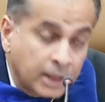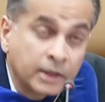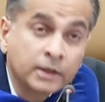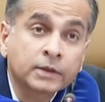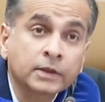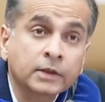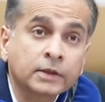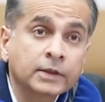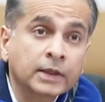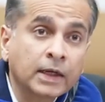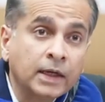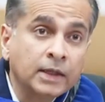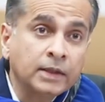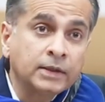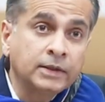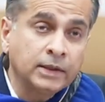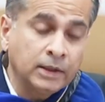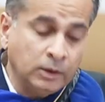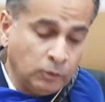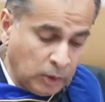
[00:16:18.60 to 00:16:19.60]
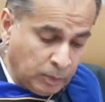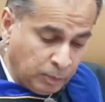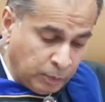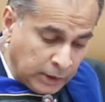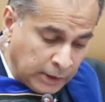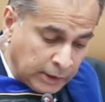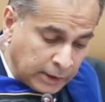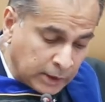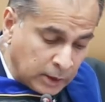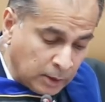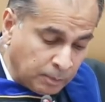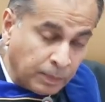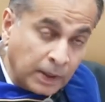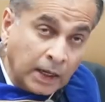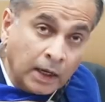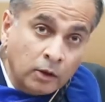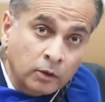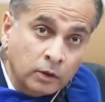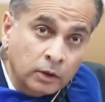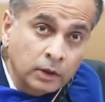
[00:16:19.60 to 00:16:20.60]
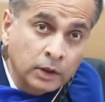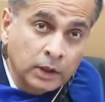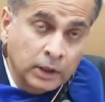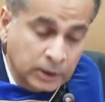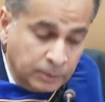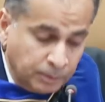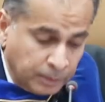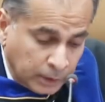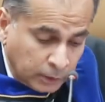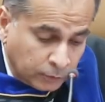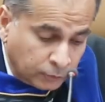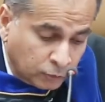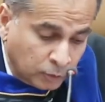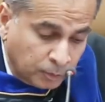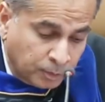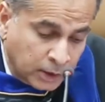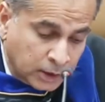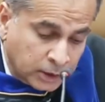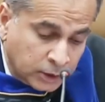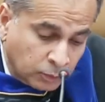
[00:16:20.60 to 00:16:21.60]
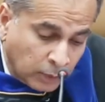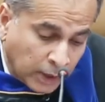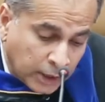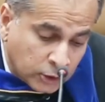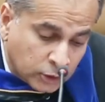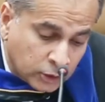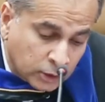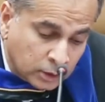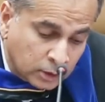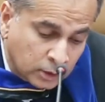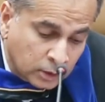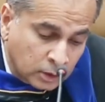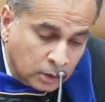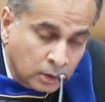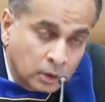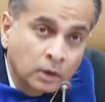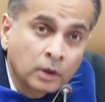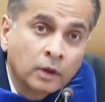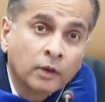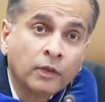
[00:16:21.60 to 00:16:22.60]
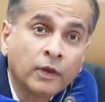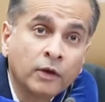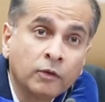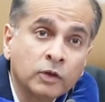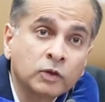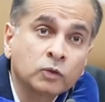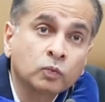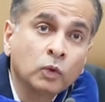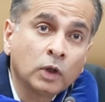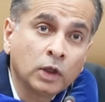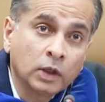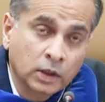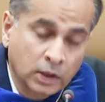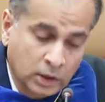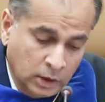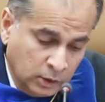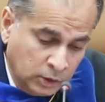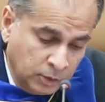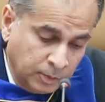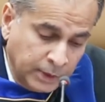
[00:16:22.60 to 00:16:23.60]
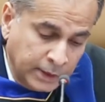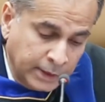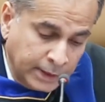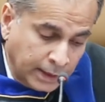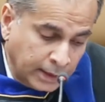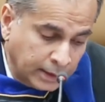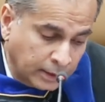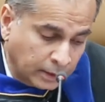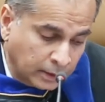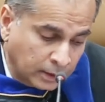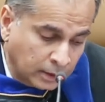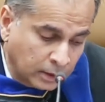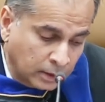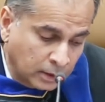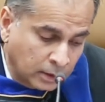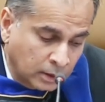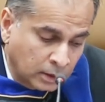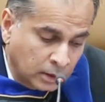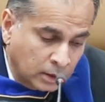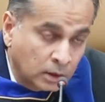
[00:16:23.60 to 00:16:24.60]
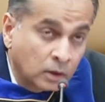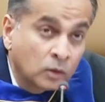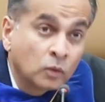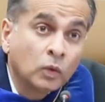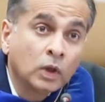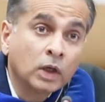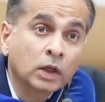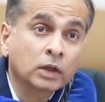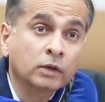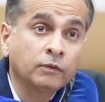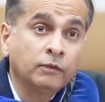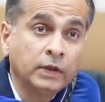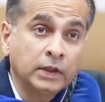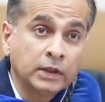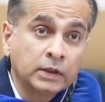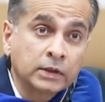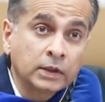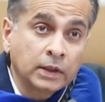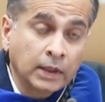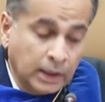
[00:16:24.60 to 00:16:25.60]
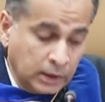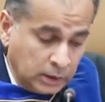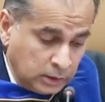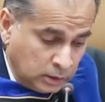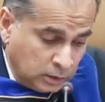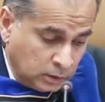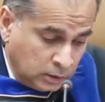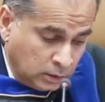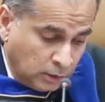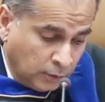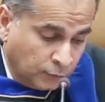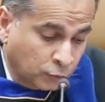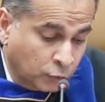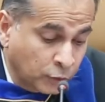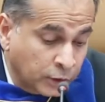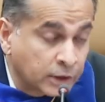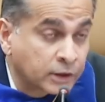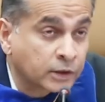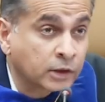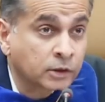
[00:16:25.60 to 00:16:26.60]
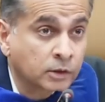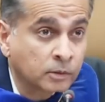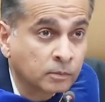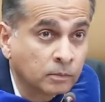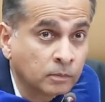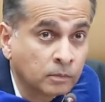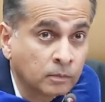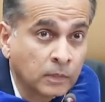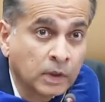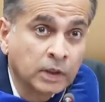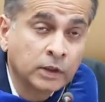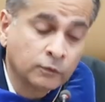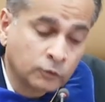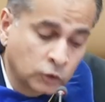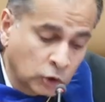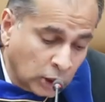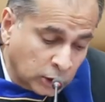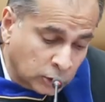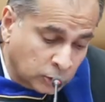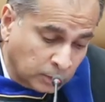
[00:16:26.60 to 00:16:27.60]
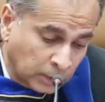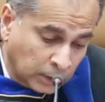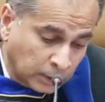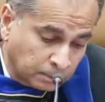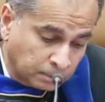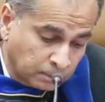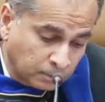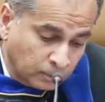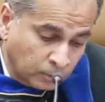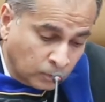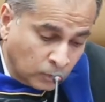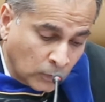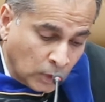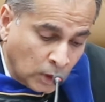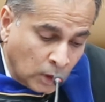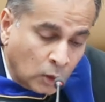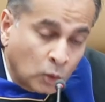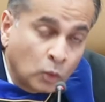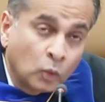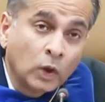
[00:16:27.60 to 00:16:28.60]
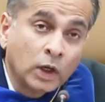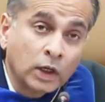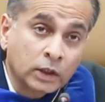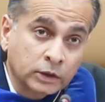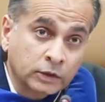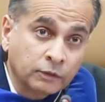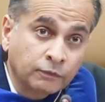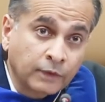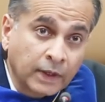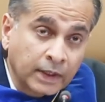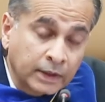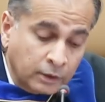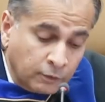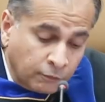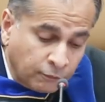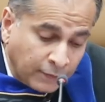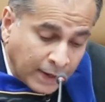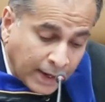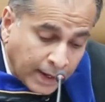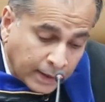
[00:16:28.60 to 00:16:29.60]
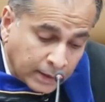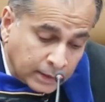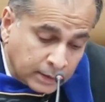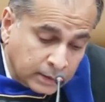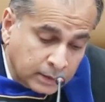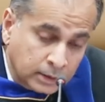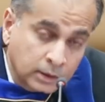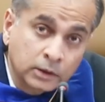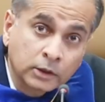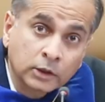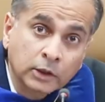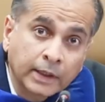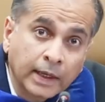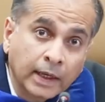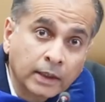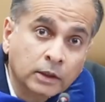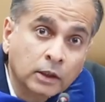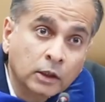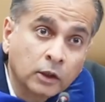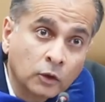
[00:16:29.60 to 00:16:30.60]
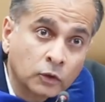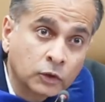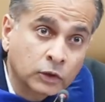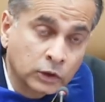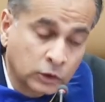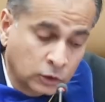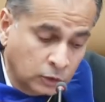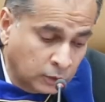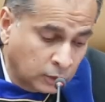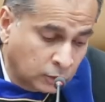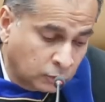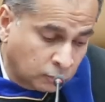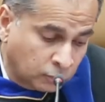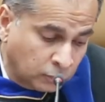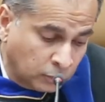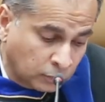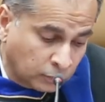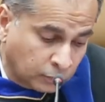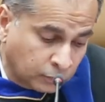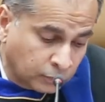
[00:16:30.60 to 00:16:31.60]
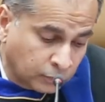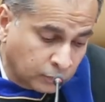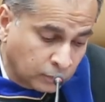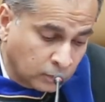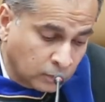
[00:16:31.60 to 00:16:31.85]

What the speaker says: In a society where political power is built through persuasion, there is work to be done, work of the intellect, of criticism, and of judgment, work to find the facts, to get closer to the truth.